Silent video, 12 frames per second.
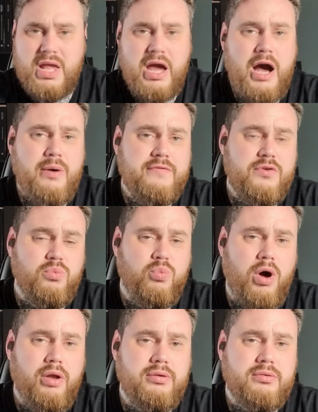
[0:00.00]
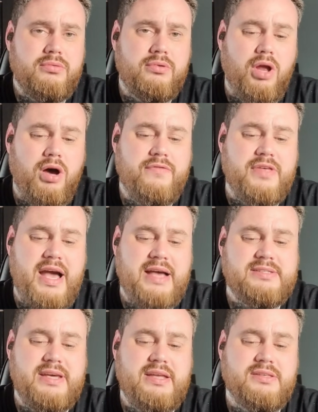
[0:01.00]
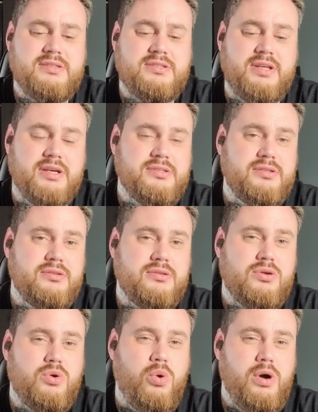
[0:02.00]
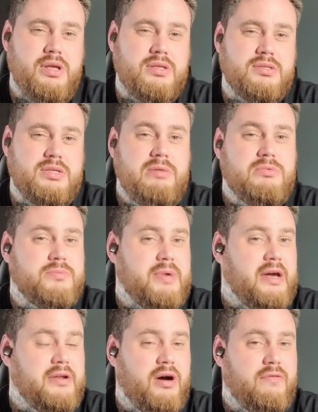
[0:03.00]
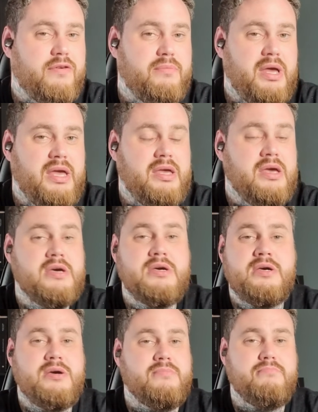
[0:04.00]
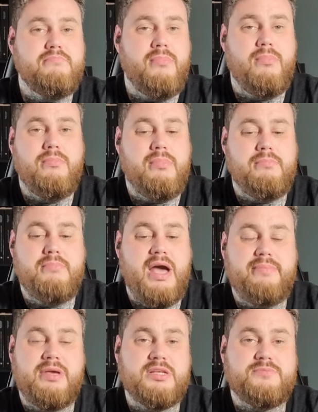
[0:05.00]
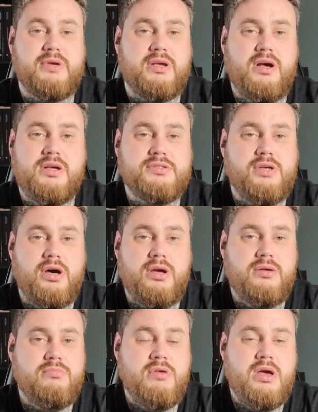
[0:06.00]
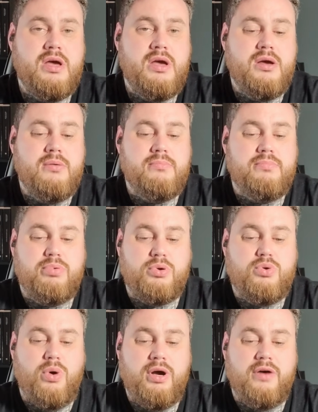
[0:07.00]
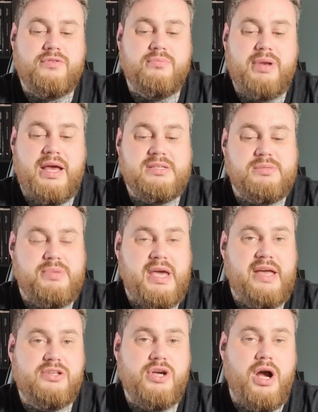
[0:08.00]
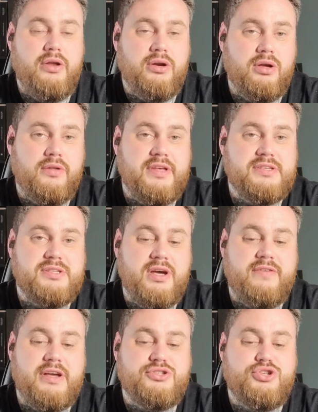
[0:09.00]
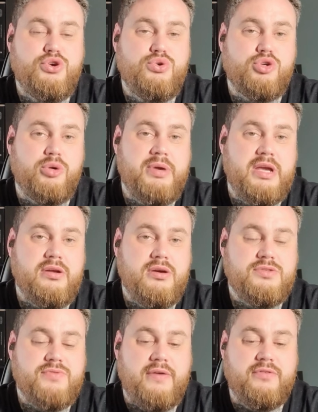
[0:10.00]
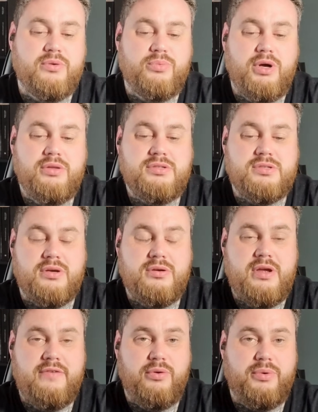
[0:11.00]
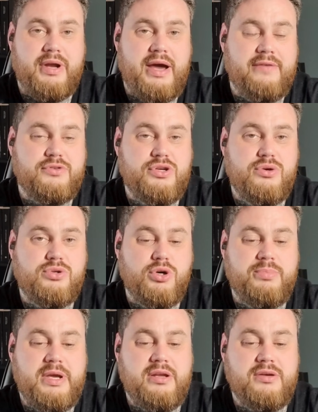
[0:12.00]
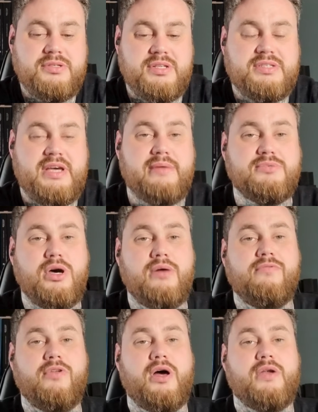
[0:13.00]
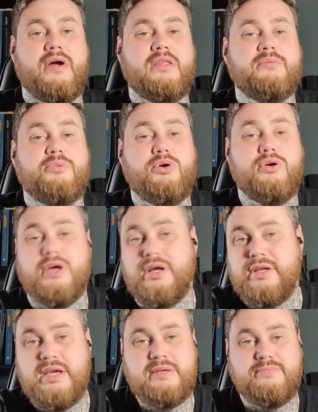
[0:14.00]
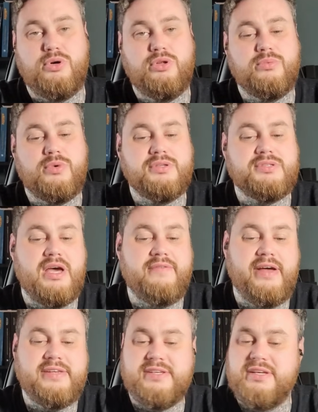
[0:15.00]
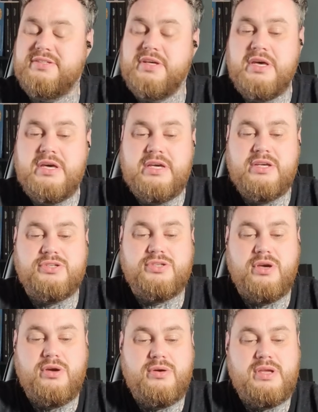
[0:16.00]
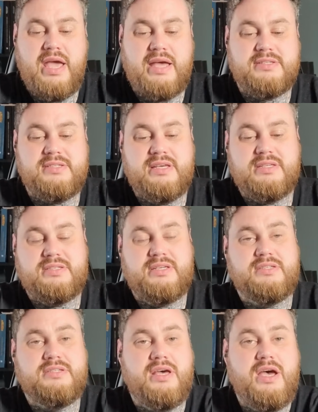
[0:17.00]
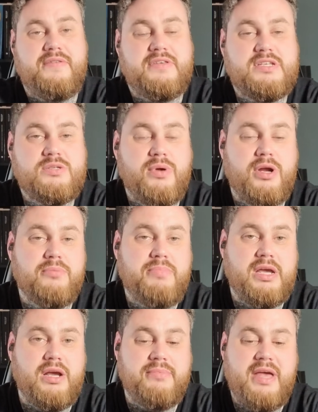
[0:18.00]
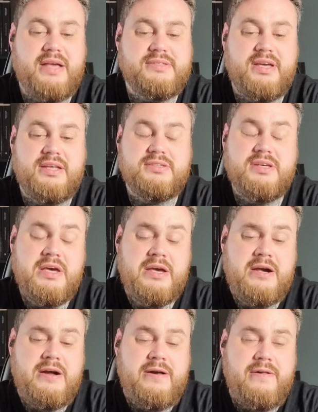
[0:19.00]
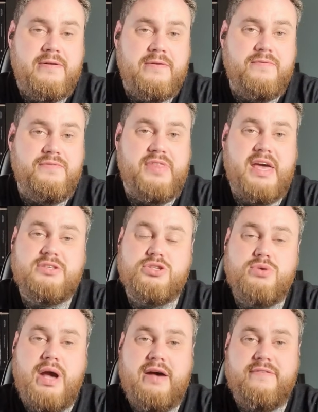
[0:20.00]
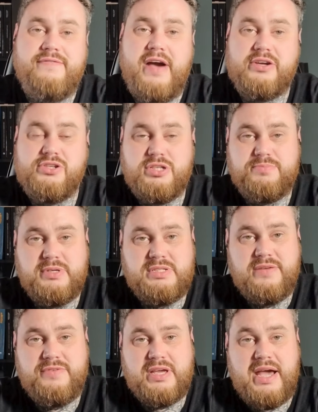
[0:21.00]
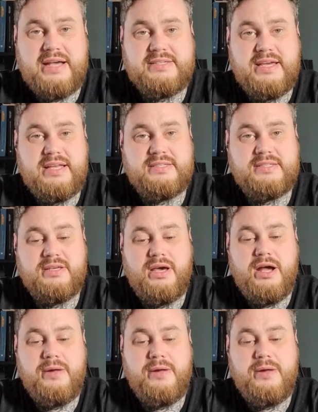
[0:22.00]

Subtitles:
However, one lot of the assets doesn't quite seem to be enough for me. Maybe it's because I quite often play as a PHR and a lot of their stuff has 2 torpedoes rather than 1. So if I want to have 2 torpedoes at the same time flying around the board, I need more than 1 set of assets. So yes, this is when I pick up the assets. They do have faction-specific assets,